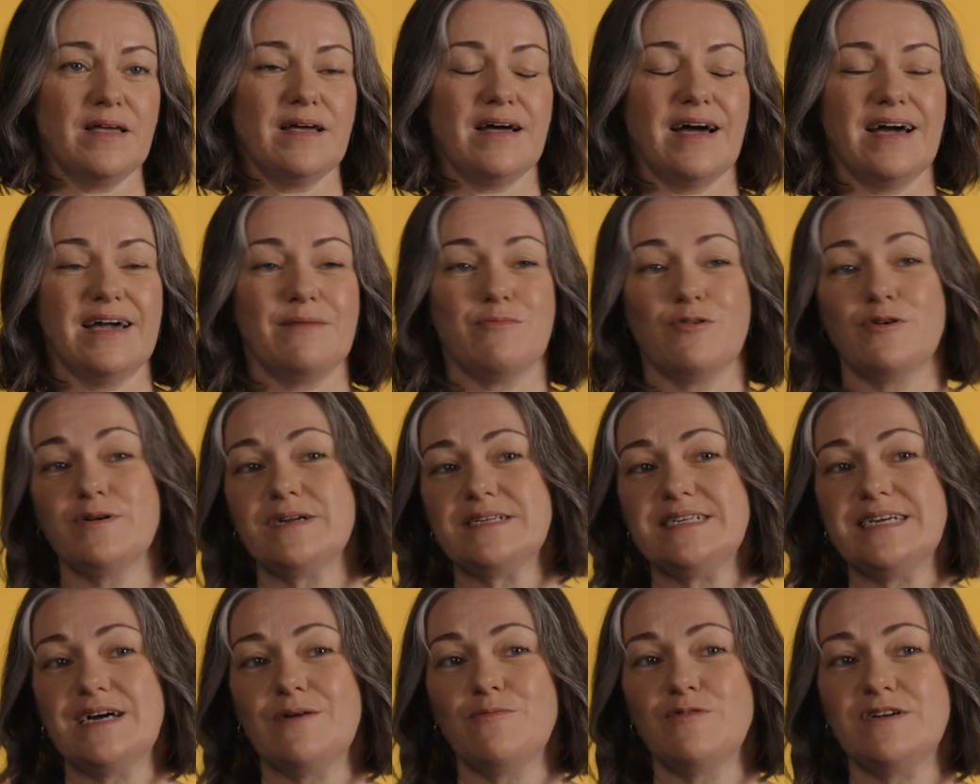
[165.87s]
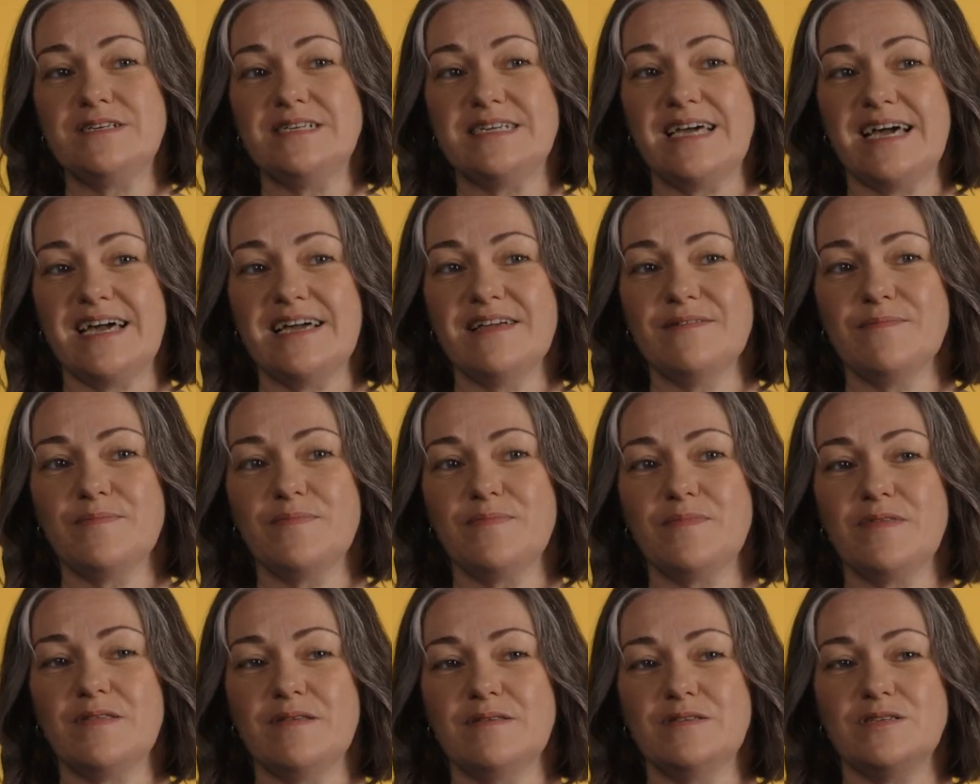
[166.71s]
I broke it down one day
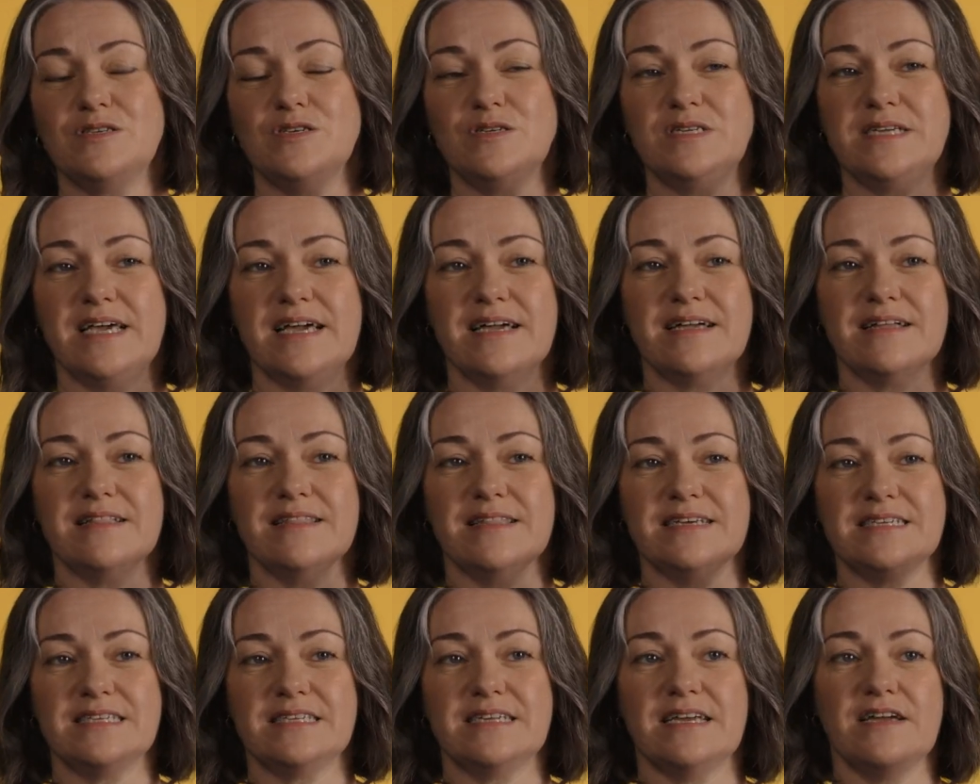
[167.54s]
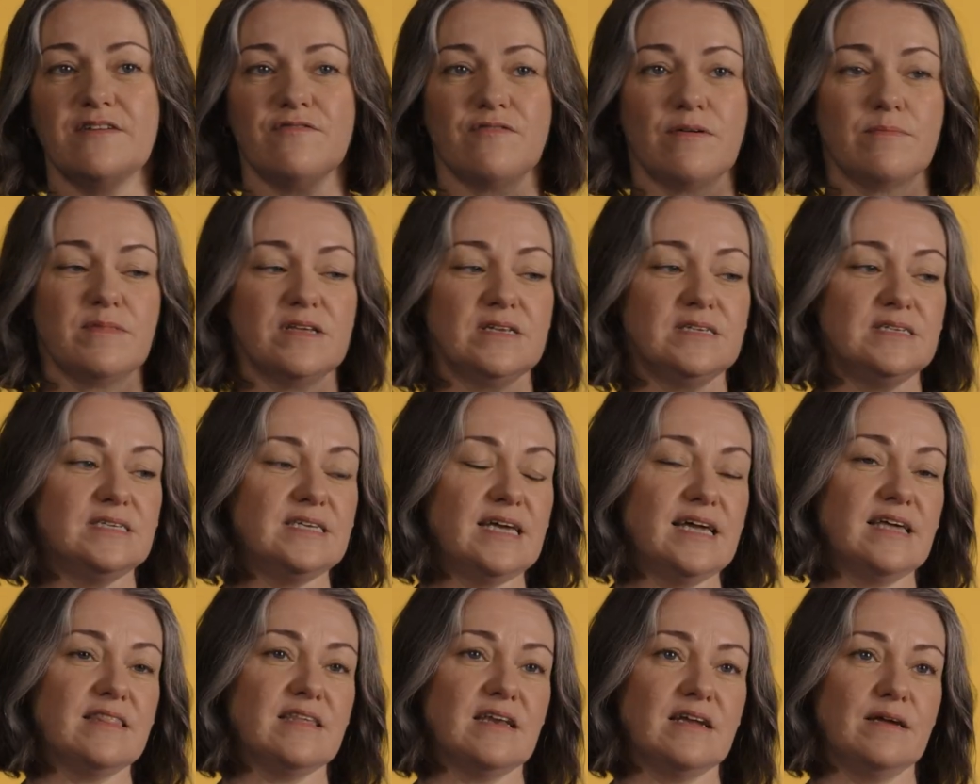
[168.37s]
to take a listing from the
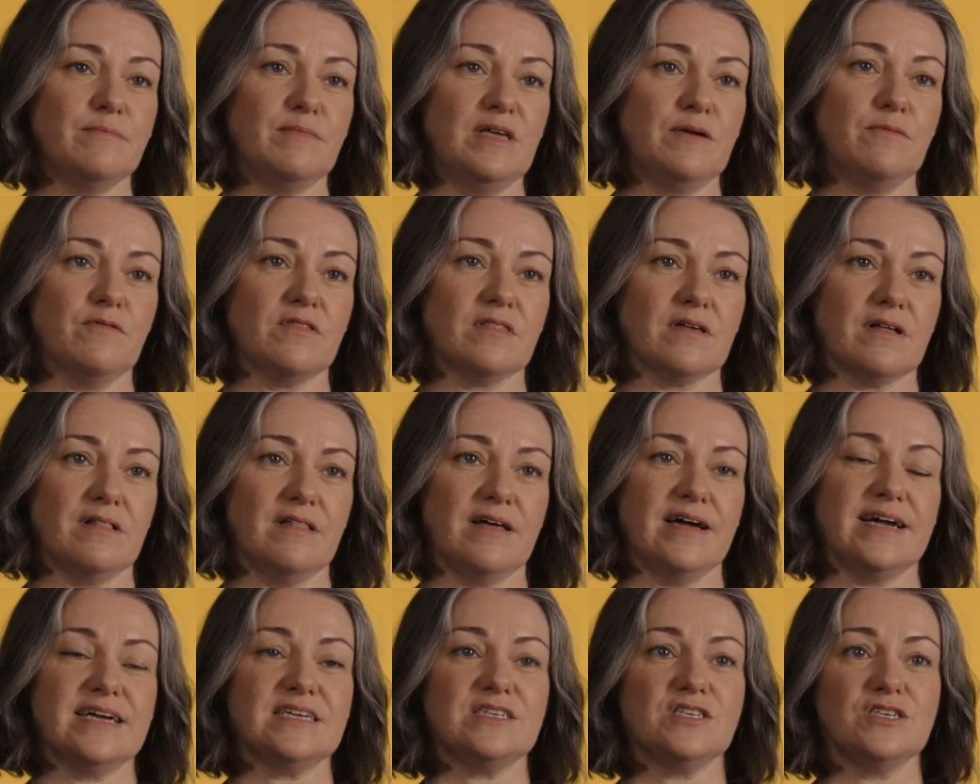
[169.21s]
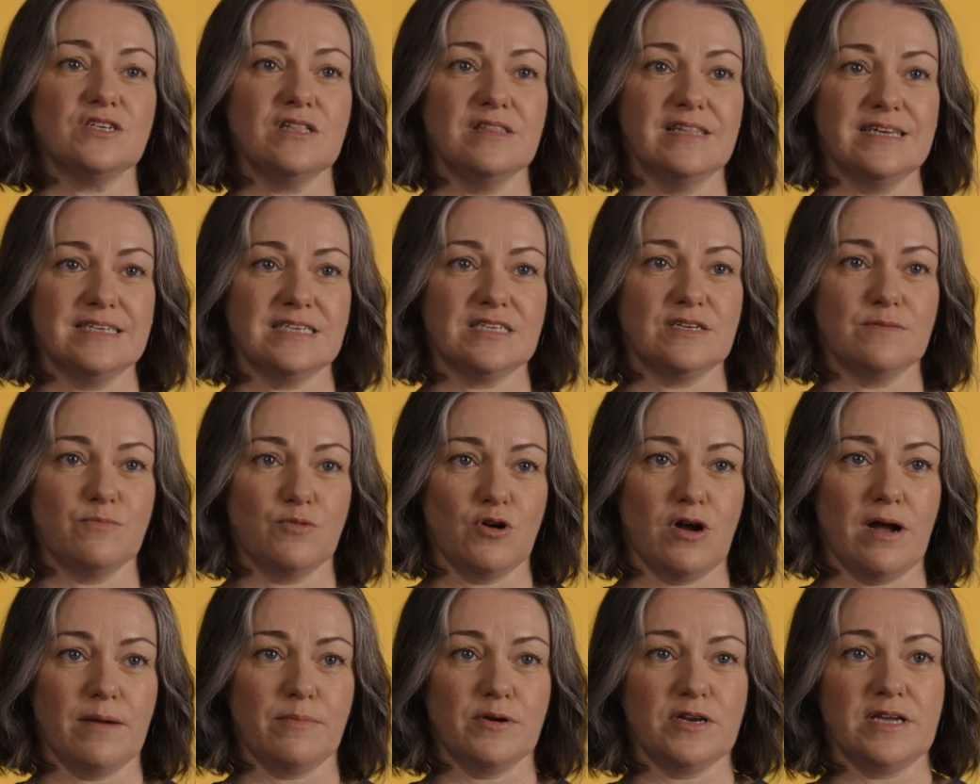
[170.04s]
day that I meet with the client to list a
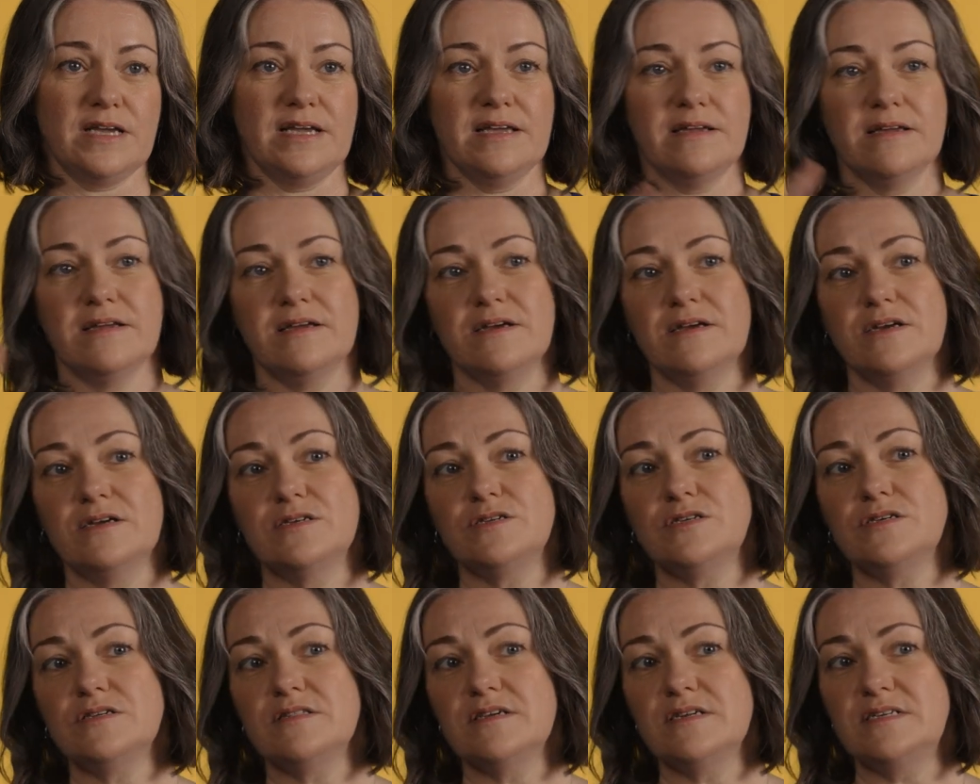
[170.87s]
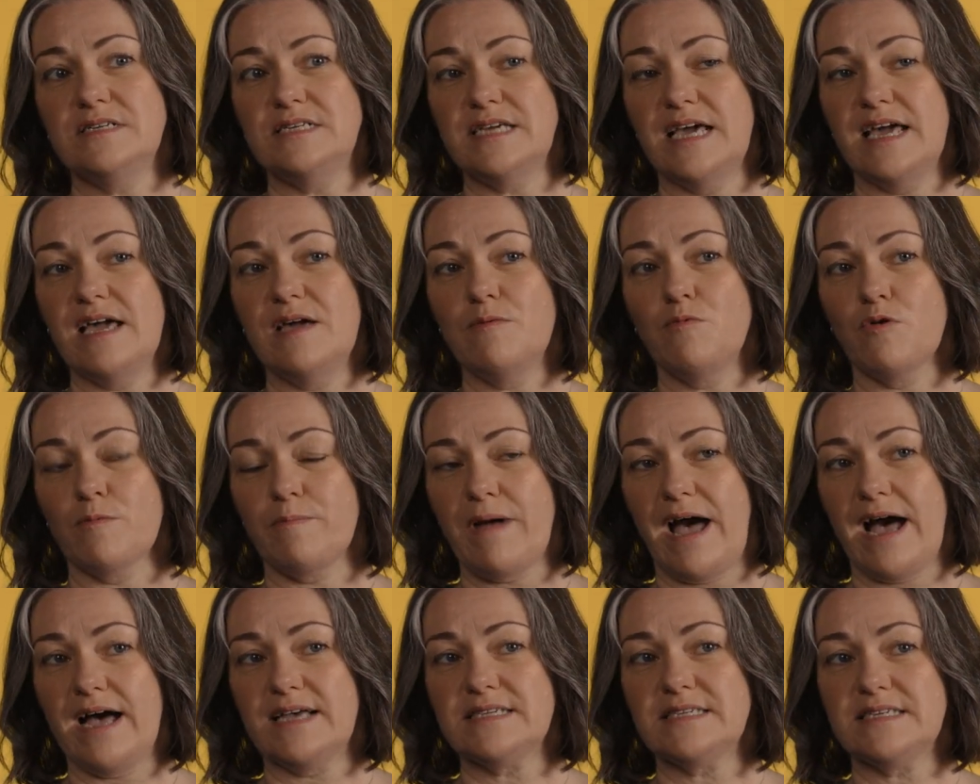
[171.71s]
property to the day we're
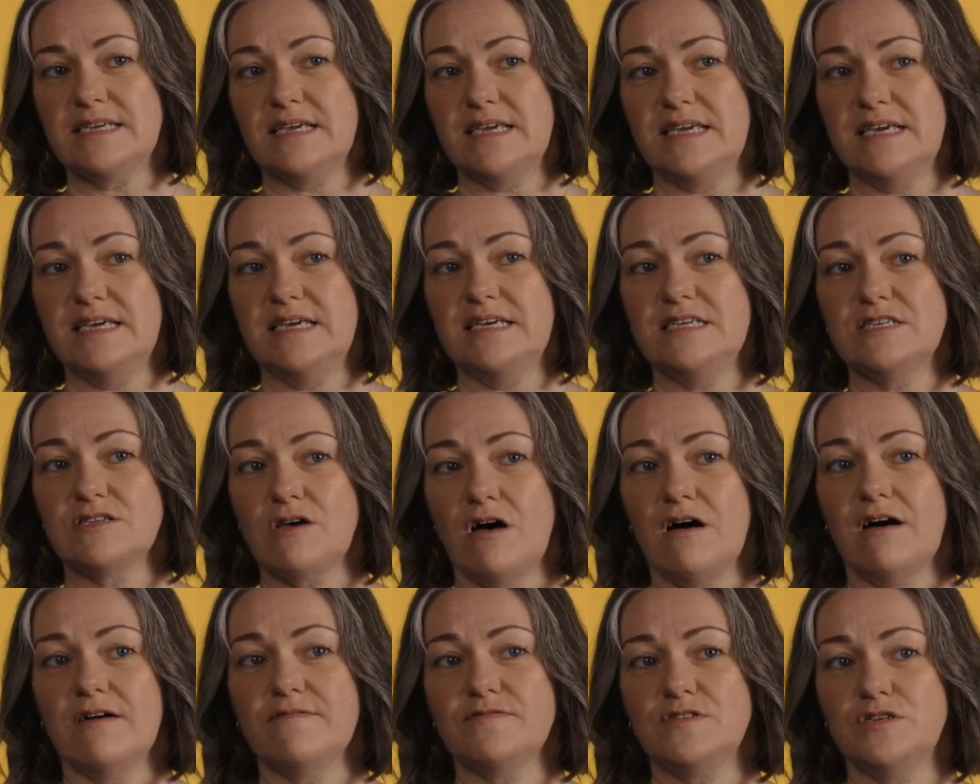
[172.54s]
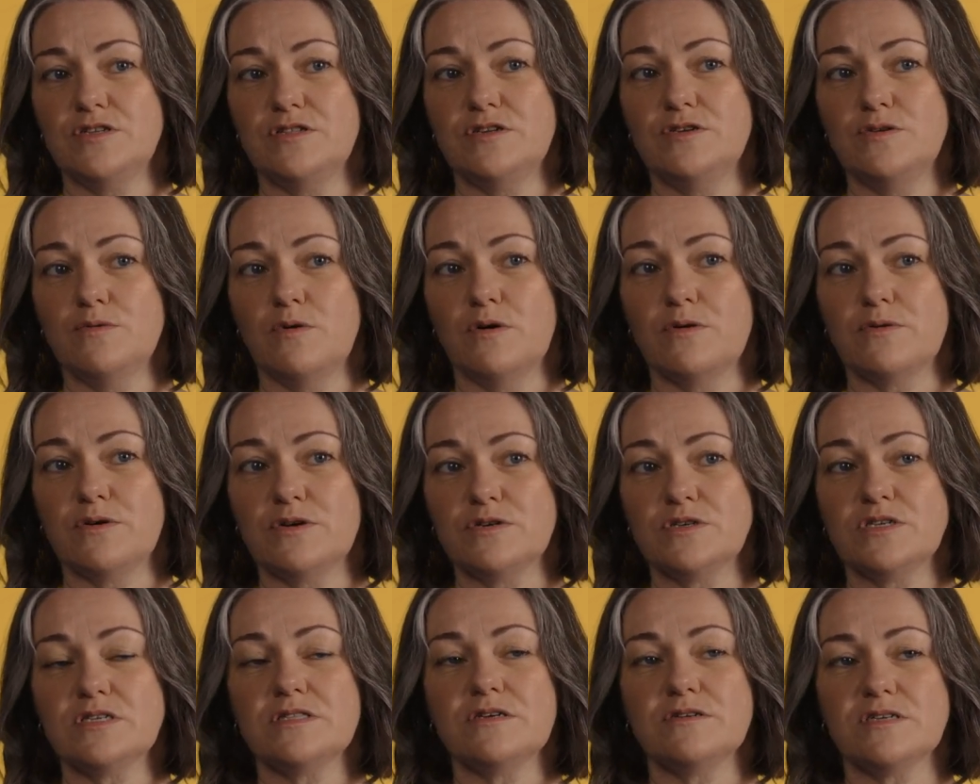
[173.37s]
passing keys off to the new
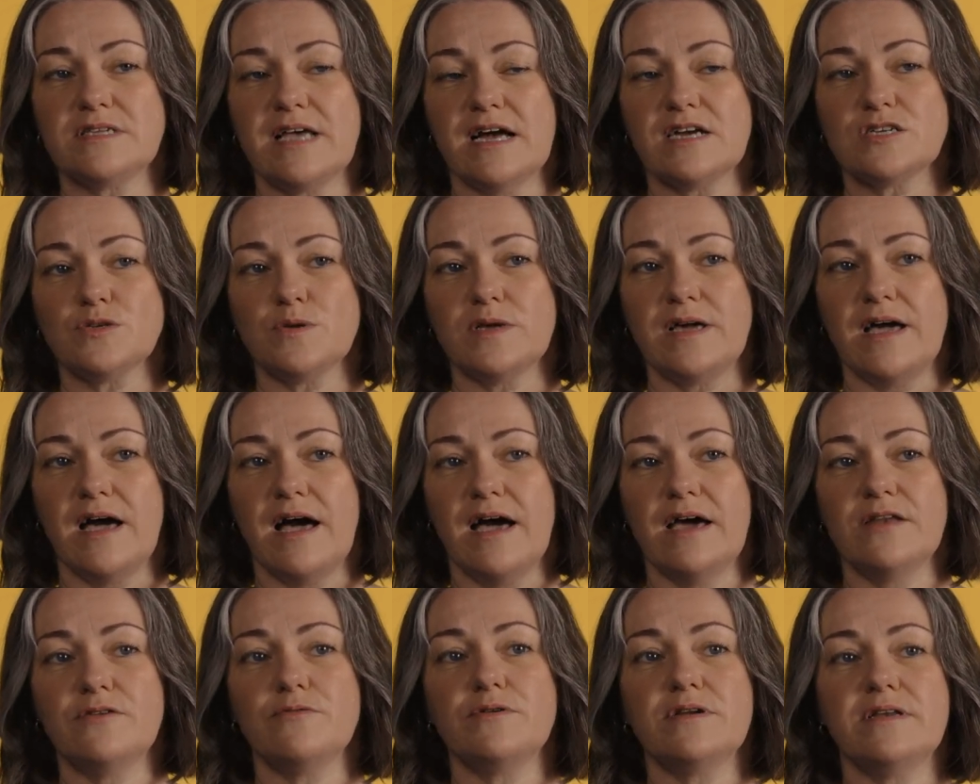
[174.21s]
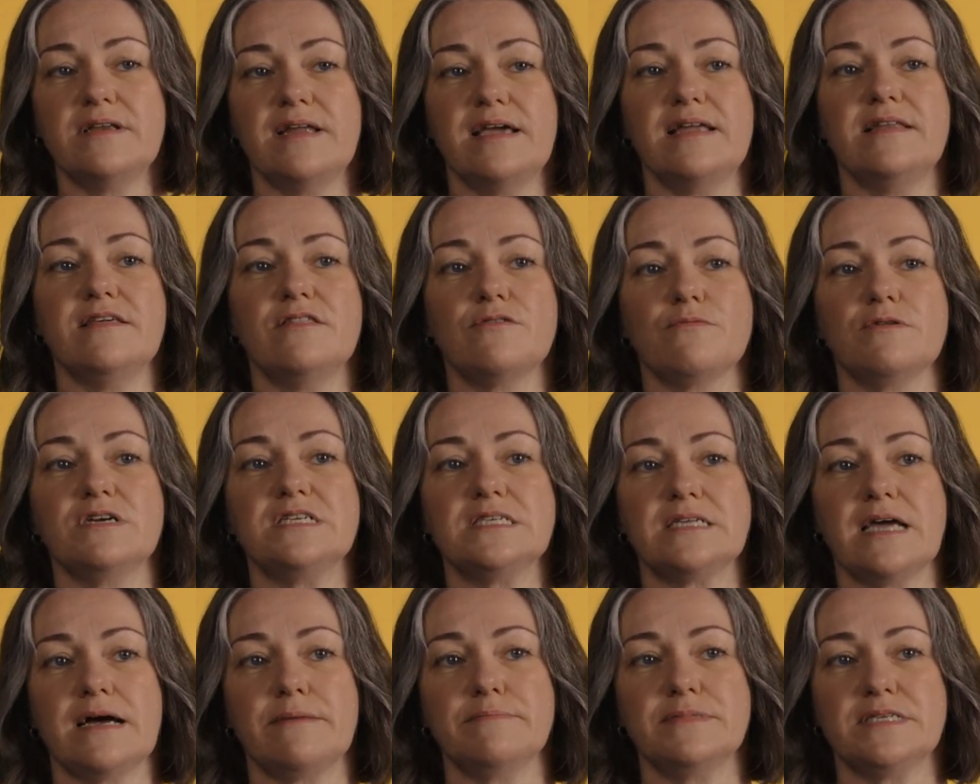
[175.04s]
owners. There's actually 183
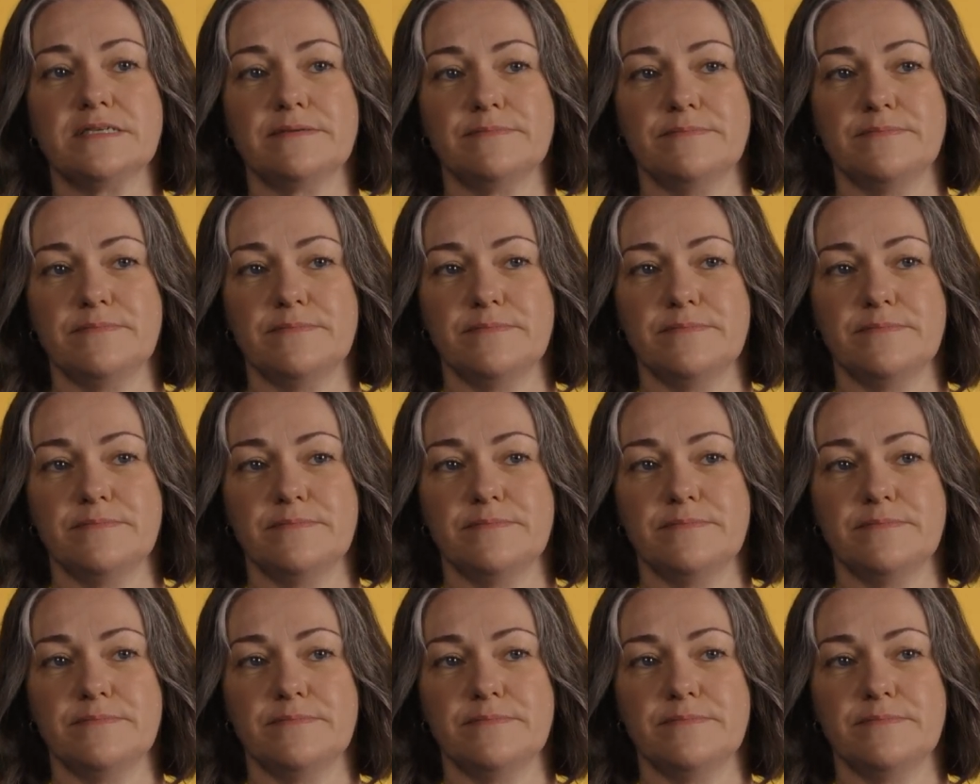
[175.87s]
steps.